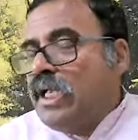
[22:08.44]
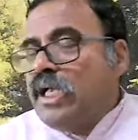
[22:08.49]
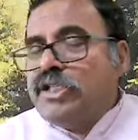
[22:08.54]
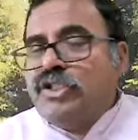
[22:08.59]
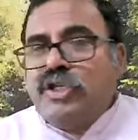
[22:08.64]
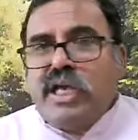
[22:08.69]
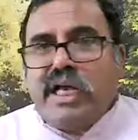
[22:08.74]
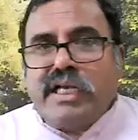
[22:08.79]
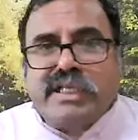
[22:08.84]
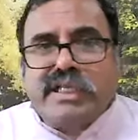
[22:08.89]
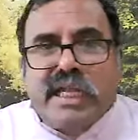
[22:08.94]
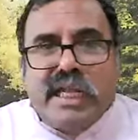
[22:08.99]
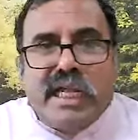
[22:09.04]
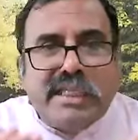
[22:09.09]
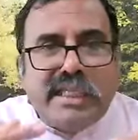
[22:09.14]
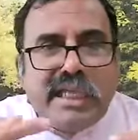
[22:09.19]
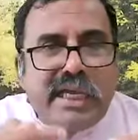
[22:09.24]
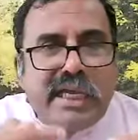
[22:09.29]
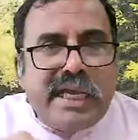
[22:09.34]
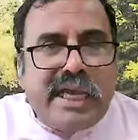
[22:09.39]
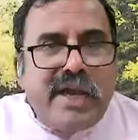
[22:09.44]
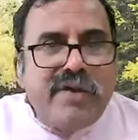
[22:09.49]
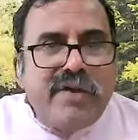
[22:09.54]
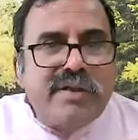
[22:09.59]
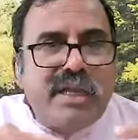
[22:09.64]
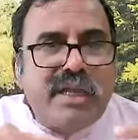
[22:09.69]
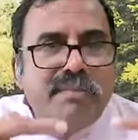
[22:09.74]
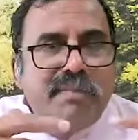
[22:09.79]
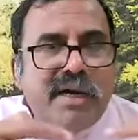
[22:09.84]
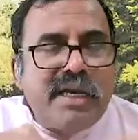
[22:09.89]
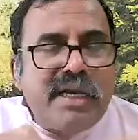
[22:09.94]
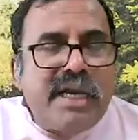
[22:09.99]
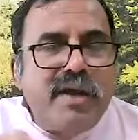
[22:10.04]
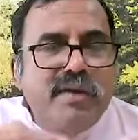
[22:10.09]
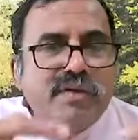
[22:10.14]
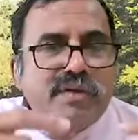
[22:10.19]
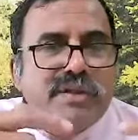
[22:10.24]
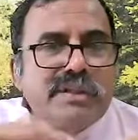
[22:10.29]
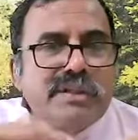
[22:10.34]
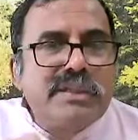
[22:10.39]
So Sanatana Dharma
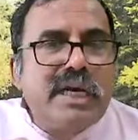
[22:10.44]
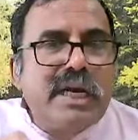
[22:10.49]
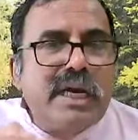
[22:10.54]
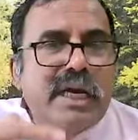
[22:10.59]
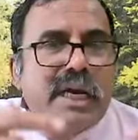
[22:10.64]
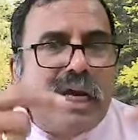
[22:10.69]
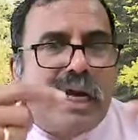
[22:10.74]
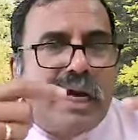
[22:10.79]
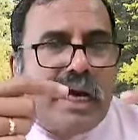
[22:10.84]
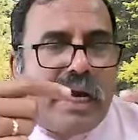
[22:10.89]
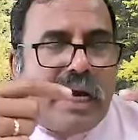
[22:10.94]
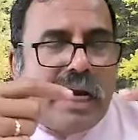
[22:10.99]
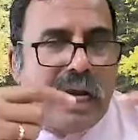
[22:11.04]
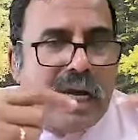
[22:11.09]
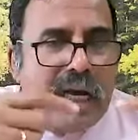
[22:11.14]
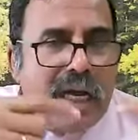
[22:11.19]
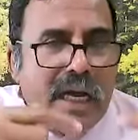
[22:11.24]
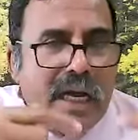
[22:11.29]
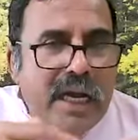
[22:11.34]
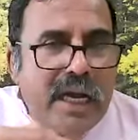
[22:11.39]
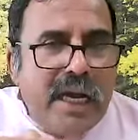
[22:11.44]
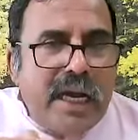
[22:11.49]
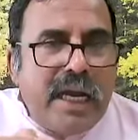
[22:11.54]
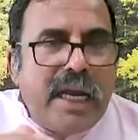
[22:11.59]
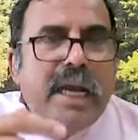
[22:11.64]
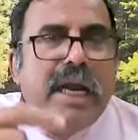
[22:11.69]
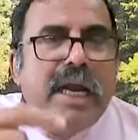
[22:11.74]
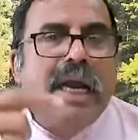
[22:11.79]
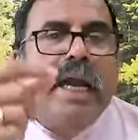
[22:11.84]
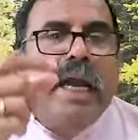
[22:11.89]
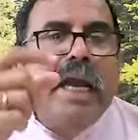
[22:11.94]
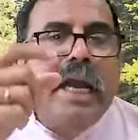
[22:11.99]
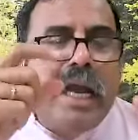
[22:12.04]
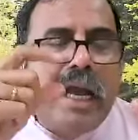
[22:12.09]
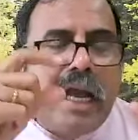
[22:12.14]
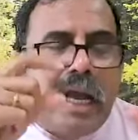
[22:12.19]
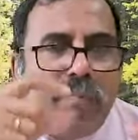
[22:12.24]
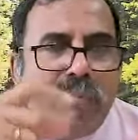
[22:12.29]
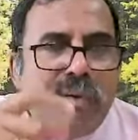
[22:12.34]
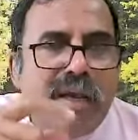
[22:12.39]
gives a
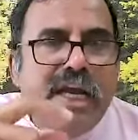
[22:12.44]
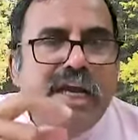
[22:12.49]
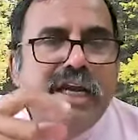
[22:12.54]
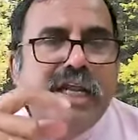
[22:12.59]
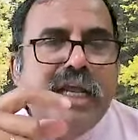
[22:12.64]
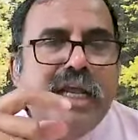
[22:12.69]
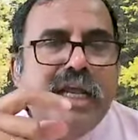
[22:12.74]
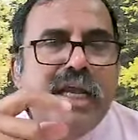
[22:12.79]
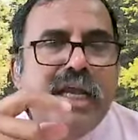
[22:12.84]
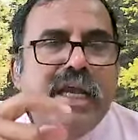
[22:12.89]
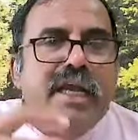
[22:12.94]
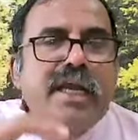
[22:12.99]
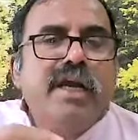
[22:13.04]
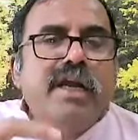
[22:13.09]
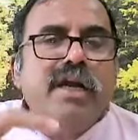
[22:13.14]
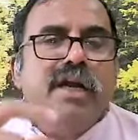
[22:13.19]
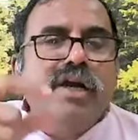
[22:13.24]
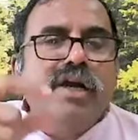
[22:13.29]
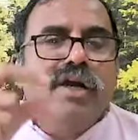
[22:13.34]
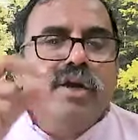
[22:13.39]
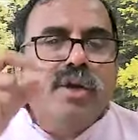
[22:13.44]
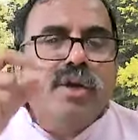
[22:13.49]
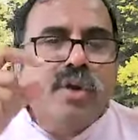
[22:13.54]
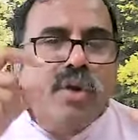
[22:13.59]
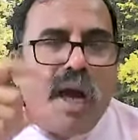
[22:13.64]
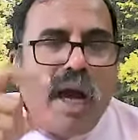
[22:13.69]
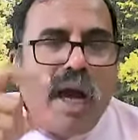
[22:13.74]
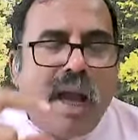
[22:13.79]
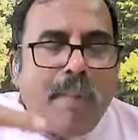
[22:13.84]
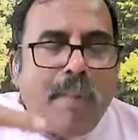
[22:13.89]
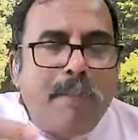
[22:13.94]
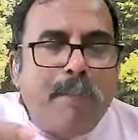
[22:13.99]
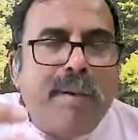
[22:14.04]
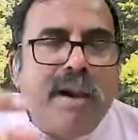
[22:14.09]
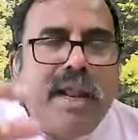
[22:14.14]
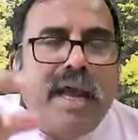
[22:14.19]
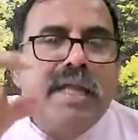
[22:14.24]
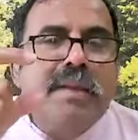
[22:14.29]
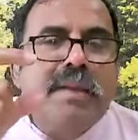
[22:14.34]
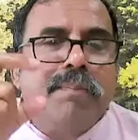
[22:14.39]
ability to
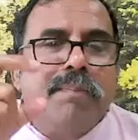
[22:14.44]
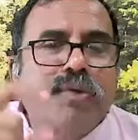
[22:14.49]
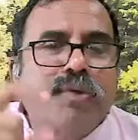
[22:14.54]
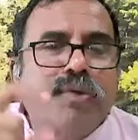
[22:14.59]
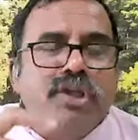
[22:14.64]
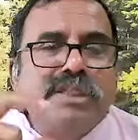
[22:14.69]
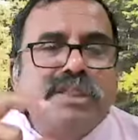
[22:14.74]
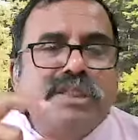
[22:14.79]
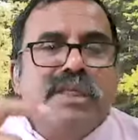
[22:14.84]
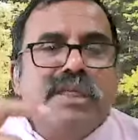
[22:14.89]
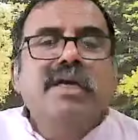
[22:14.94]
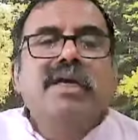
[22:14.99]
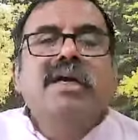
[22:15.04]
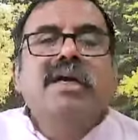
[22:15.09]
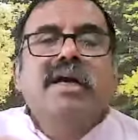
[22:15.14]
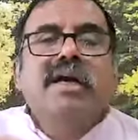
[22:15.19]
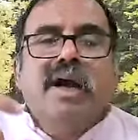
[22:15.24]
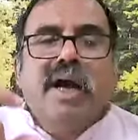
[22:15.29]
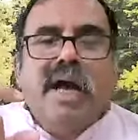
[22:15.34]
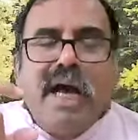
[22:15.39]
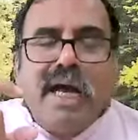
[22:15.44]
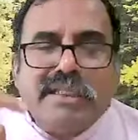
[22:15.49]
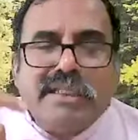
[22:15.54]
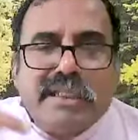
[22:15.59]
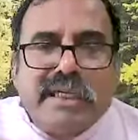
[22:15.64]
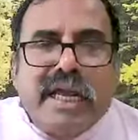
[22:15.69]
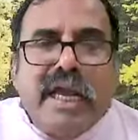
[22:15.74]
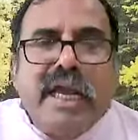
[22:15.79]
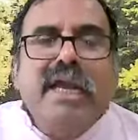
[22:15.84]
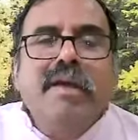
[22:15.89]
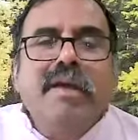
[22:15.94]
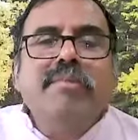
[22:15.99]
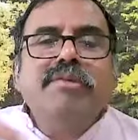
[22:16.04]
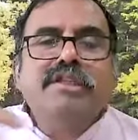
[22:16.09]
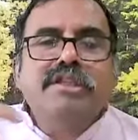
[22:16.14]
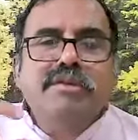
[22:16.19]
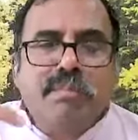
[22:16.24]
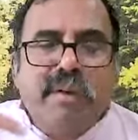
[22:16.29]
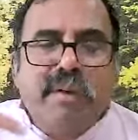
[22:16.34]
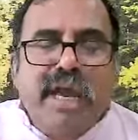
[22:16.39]
apply the truths as the time,
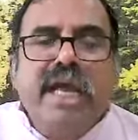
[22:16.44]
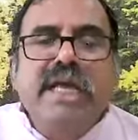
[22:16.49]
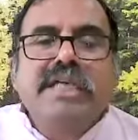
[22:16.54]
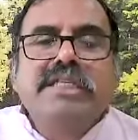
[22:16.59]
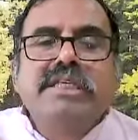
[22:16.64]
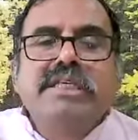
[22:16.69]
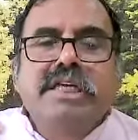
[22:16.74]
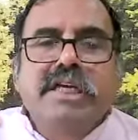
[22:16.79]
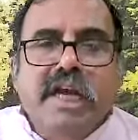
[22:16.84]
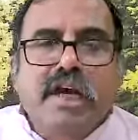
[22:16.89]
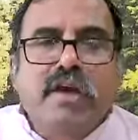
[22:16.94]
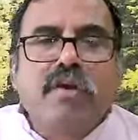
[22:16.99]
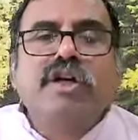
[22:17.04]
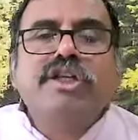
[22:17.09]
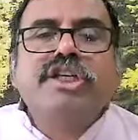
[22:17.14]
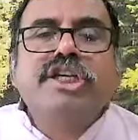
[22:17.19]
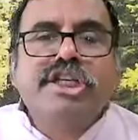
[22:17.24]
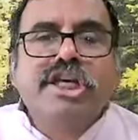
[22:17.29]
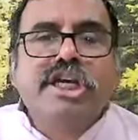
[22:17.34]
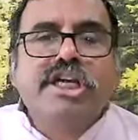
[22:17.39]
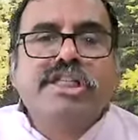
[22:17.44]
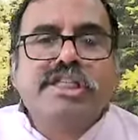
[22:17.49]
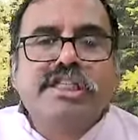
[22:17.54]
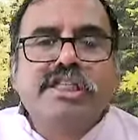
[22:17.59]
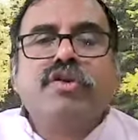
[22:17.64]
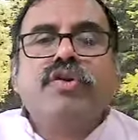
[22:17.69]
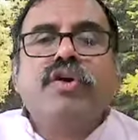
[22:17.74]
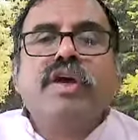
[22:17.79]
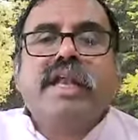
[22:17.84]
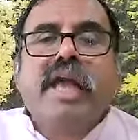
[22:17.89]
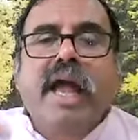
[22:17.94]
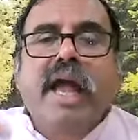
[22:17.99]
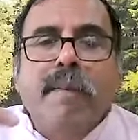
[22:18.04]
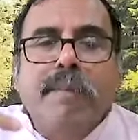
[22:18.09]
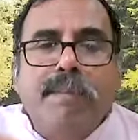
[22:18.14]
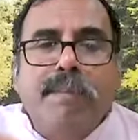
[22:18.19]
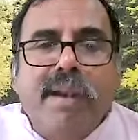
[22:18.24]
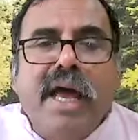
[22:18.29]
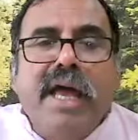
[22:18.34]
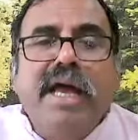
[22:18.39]
space, technology changes. You can
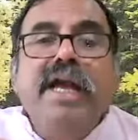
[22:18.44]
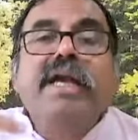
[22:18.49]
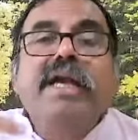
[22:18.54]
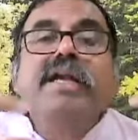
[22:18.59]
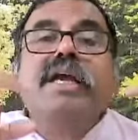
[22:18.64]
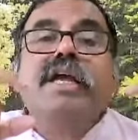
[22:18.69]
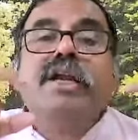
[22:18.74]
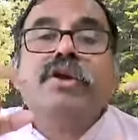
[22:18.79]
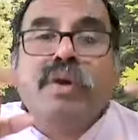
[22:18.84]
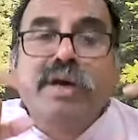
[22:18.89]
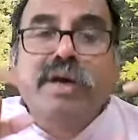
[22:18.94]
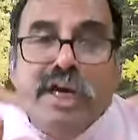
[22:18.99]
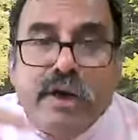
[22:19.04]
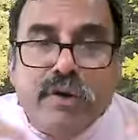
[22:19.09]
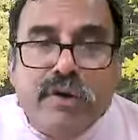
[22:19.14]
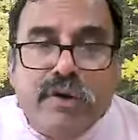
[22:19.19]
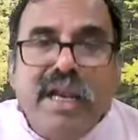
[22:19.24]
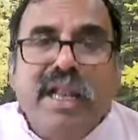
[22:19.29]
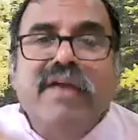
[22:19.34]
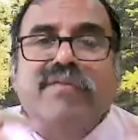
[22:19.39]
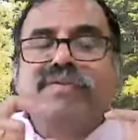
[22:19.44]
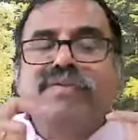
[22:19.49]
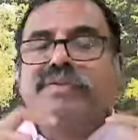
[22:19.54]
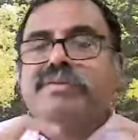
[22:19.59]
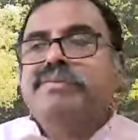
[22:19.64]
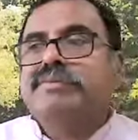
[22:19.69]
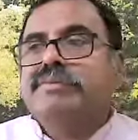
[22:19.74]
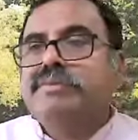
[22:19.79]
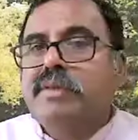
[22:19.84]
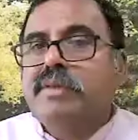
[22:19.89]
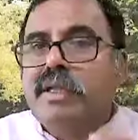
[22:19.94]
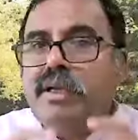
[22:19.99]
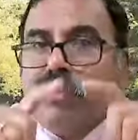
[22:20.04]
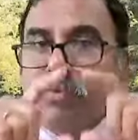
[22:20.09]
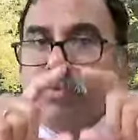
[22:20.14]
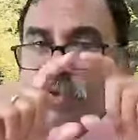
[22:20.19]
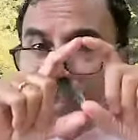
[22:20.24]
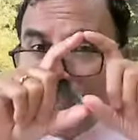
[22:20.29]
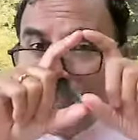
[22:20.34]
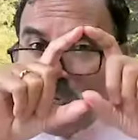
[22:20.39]
apply it in your day-to-day life
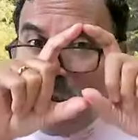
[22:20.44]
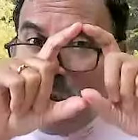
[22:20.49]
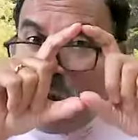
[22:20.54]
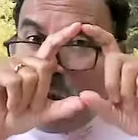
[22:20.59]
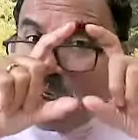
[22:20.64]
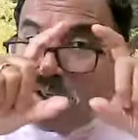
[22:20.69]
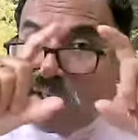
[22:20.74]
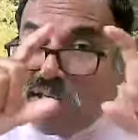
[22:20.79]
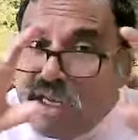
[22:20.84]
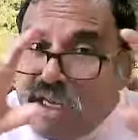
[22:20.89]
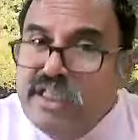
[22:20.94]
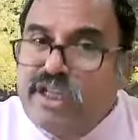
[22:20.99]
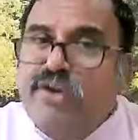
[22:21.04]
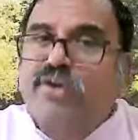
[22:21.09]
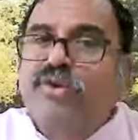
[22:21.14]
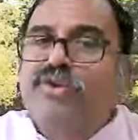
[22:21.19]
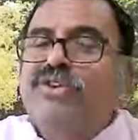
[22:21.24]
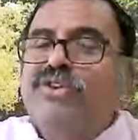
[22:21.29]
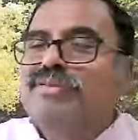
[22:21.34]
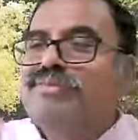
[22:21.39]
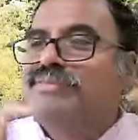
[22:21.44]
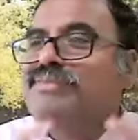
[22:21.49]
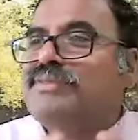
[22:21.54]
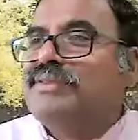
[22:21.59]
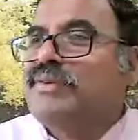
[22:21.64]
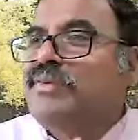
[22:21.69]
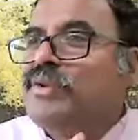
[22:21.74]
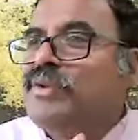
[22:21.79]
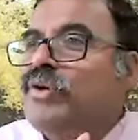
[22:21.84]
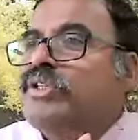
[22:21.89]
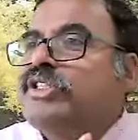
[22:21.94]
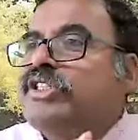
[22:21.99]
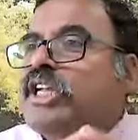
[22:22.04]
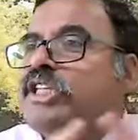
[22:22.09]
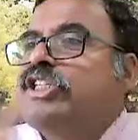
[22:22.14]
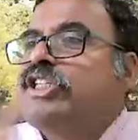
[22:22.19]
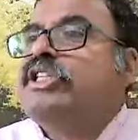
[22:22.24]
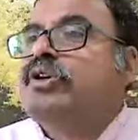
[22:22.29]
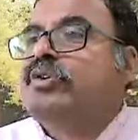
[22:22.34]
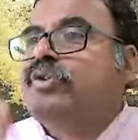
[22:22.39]
without altering the truth, without
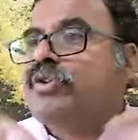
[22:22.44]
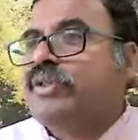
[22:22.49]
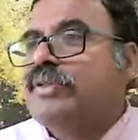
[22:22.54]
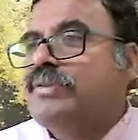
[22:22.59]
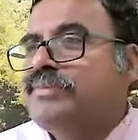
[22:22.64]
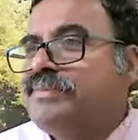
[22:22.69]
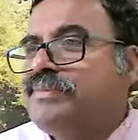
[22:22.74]
touching the truth.